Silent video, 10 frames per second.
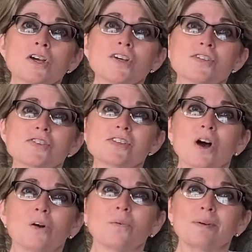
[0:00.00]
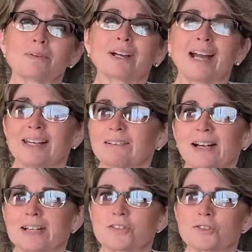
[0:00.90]
So we were kind of
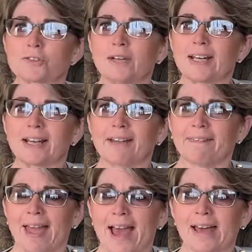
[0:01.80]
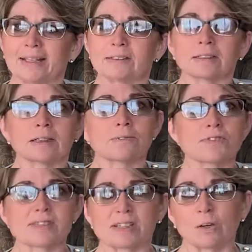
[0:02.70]
concentrating on that,
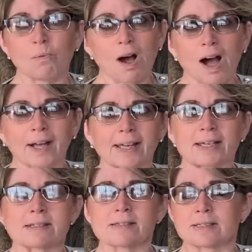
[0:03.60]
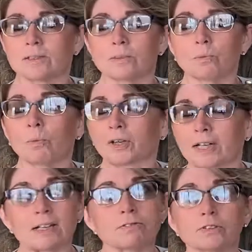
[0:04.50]
still walking, still
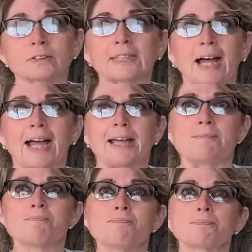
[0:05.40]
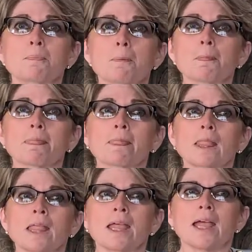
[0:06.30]
working full time.
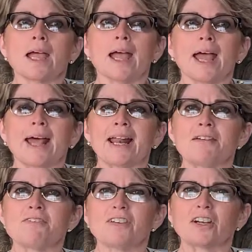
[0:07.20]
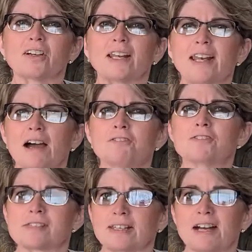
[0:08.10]
And I figured enough
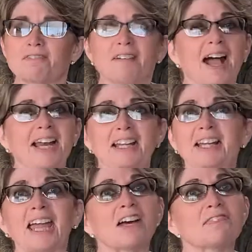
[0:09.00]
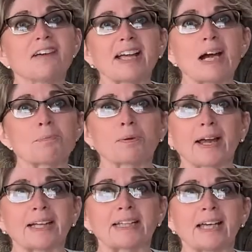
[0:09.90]
was enough. I didn't care if I got
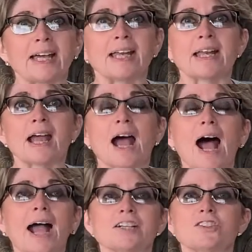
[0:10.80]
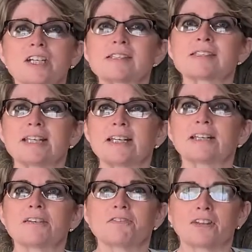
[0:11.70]
pregnant. I just needed
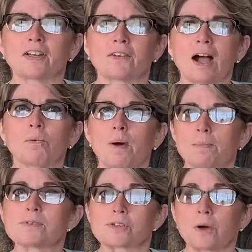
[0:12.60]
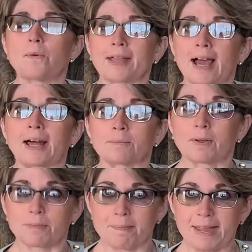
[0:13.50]
to figure out what was going on
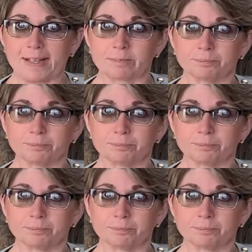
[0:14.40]
with me.